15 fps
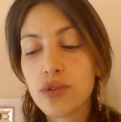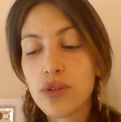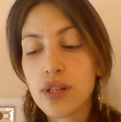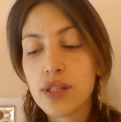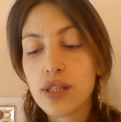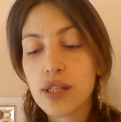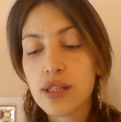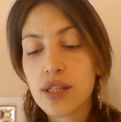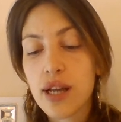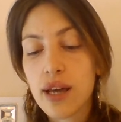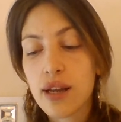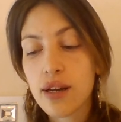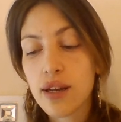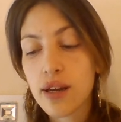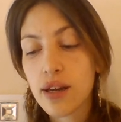it
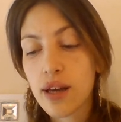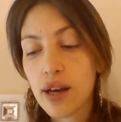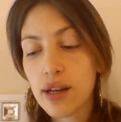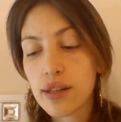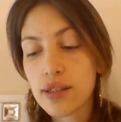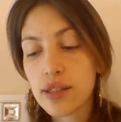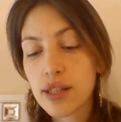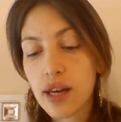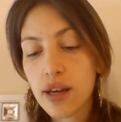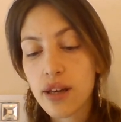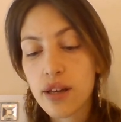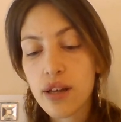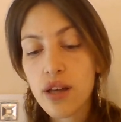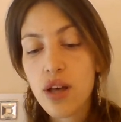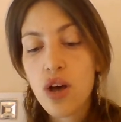a
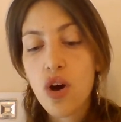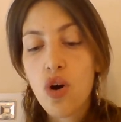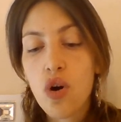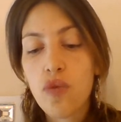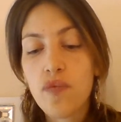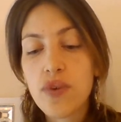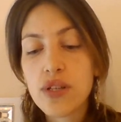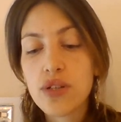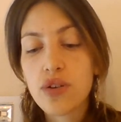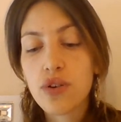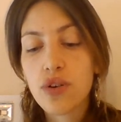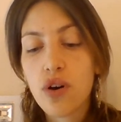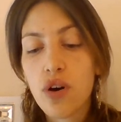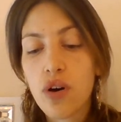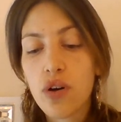tack or piece
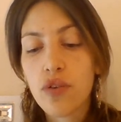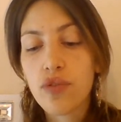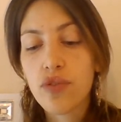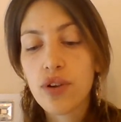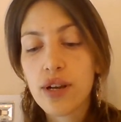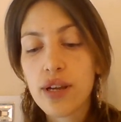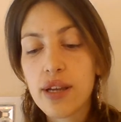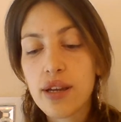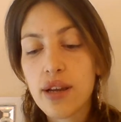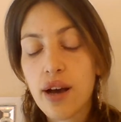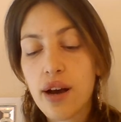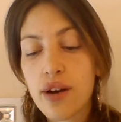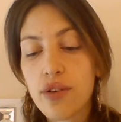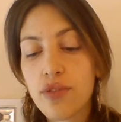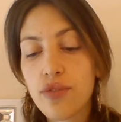of clean
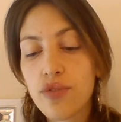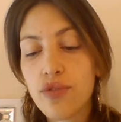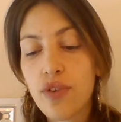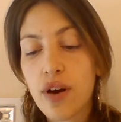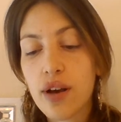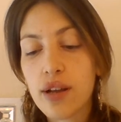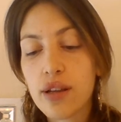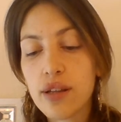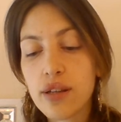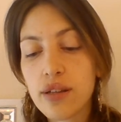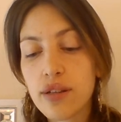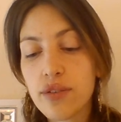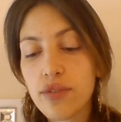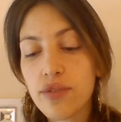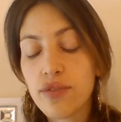iron
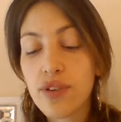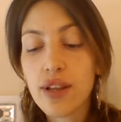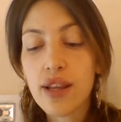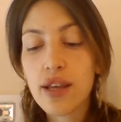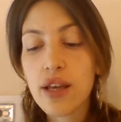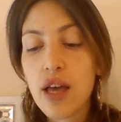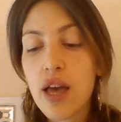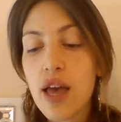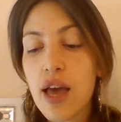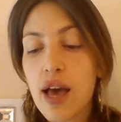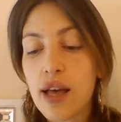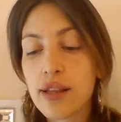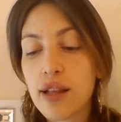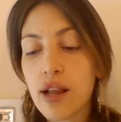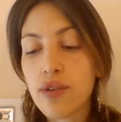filling
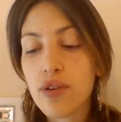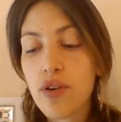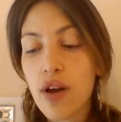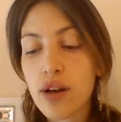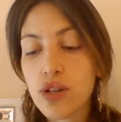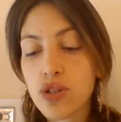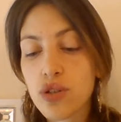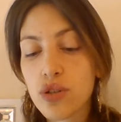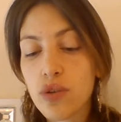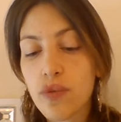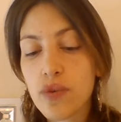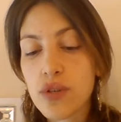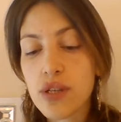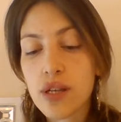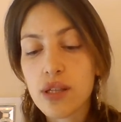and allow the reaction to
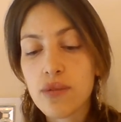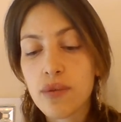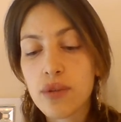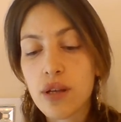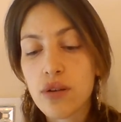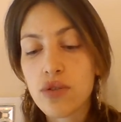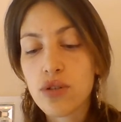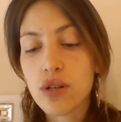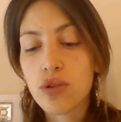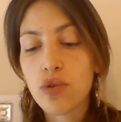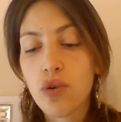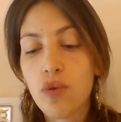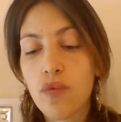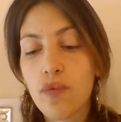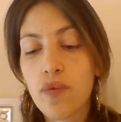proceed spontaneously to
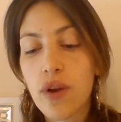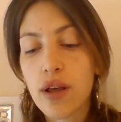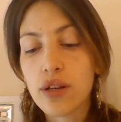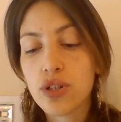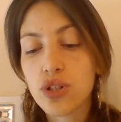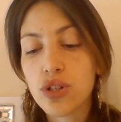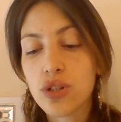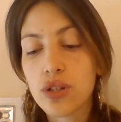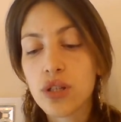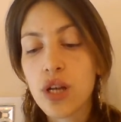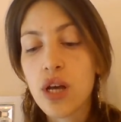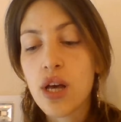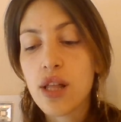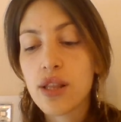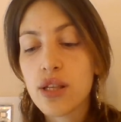completion.
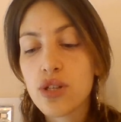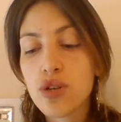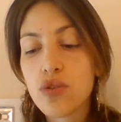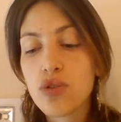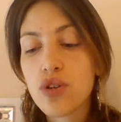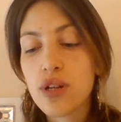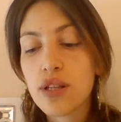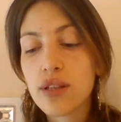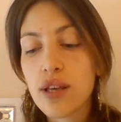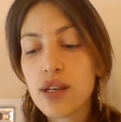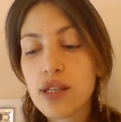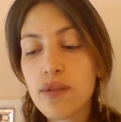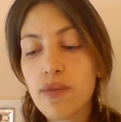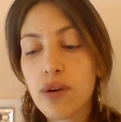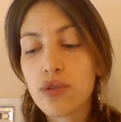This usually
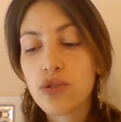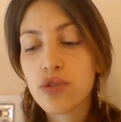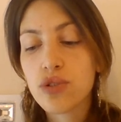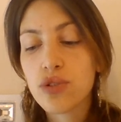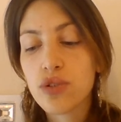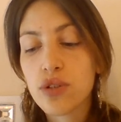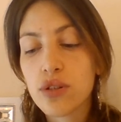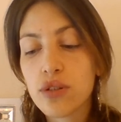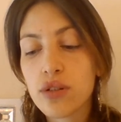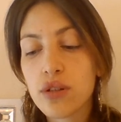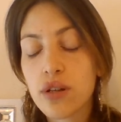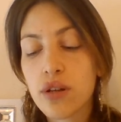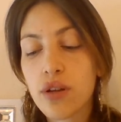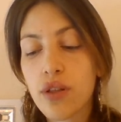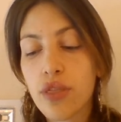takes about
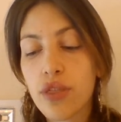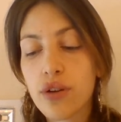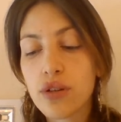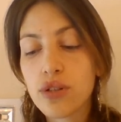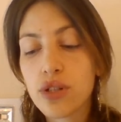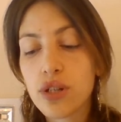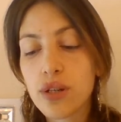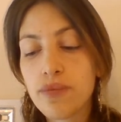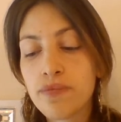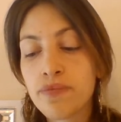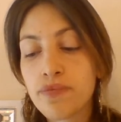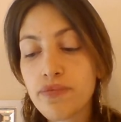30